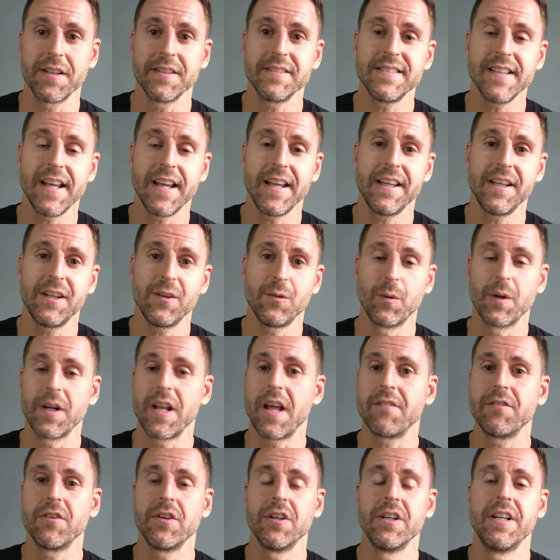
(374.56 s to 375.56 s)
want to take,
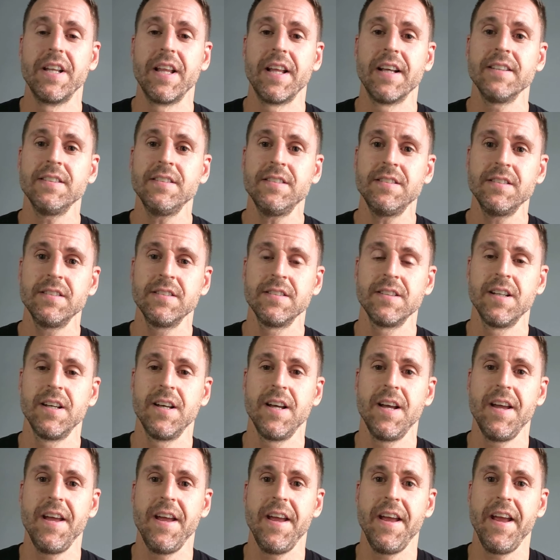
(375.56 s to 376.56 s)
whatever it is,
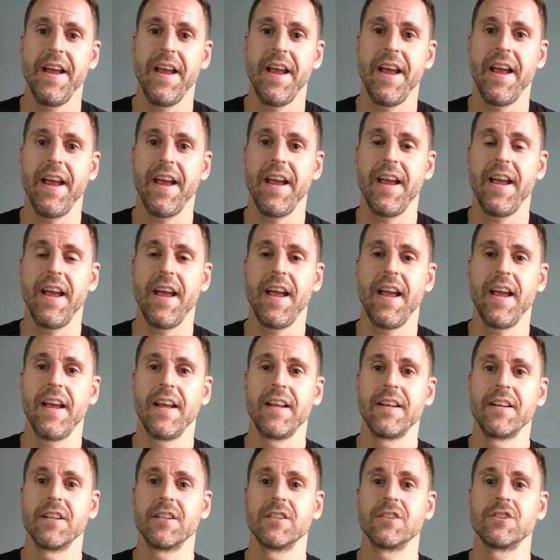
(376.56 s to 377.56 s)

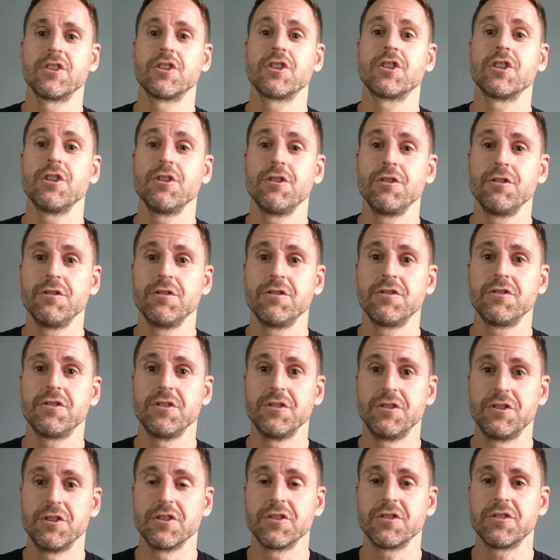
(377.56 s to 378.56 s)
and choose
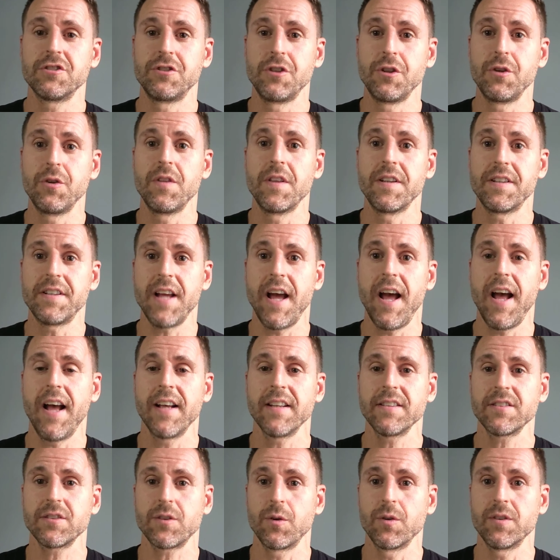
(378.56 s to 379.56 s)
to just do the
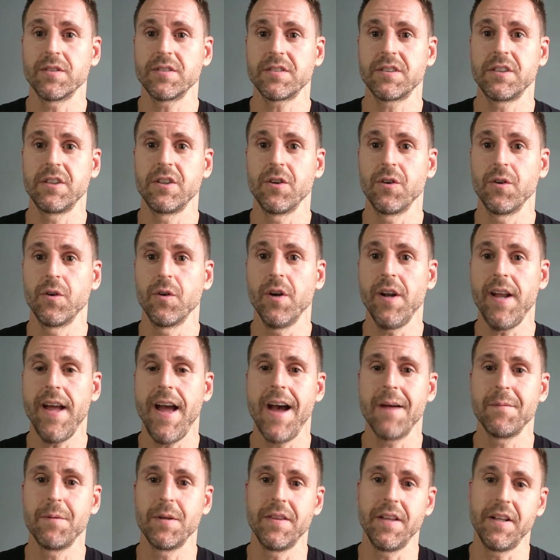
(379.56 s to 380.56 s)
task or skill or
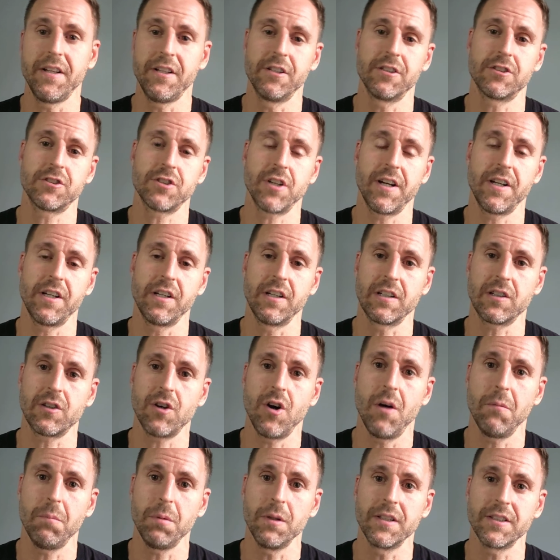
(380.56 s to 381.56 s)
habit that you're trying to
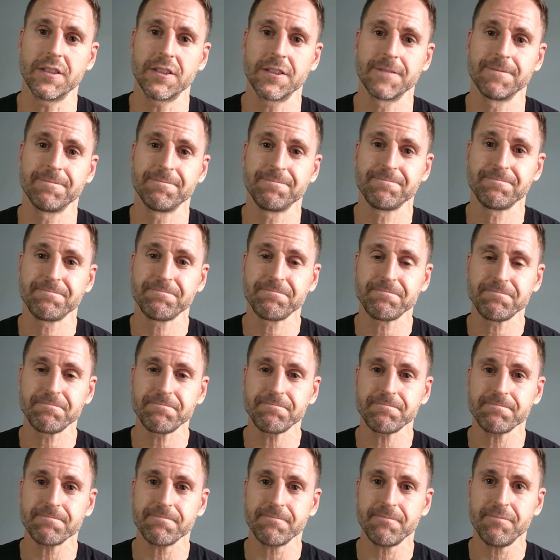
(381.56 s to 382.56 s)
accomplish.
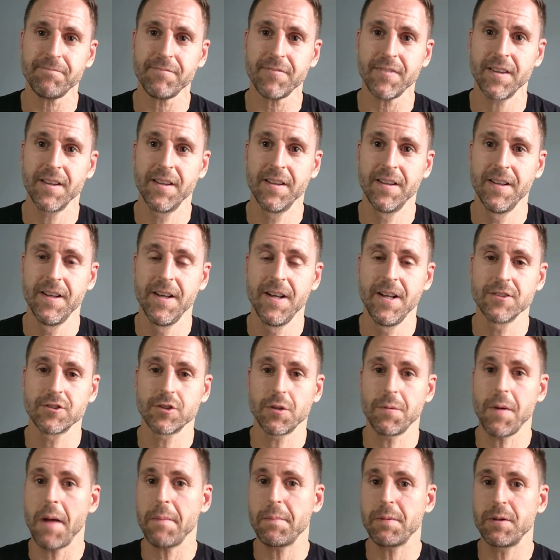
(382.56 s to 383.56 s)

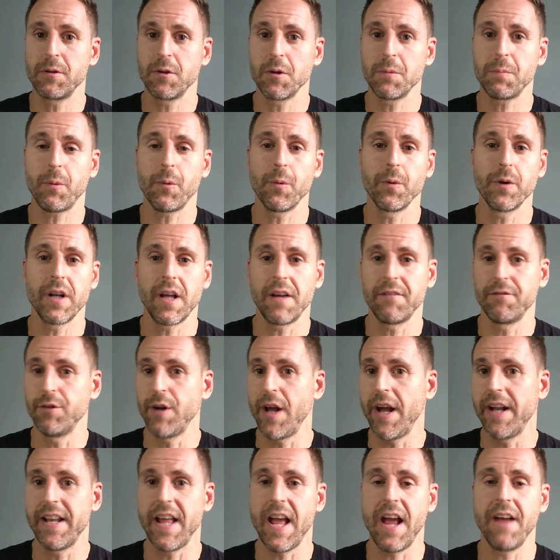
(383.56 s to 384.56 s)
So I'm happy to report I've
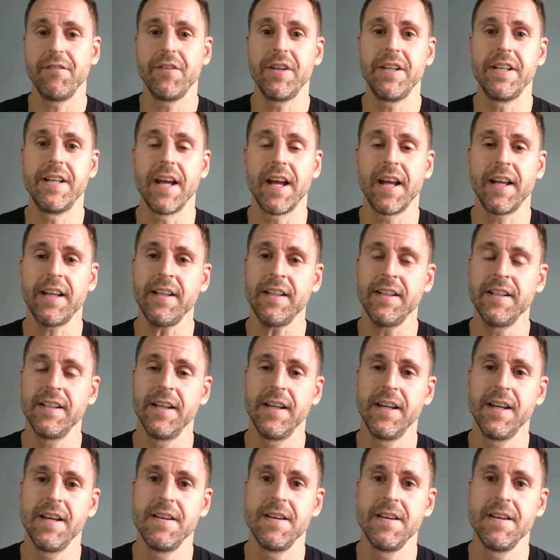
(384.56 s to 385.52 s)
read every day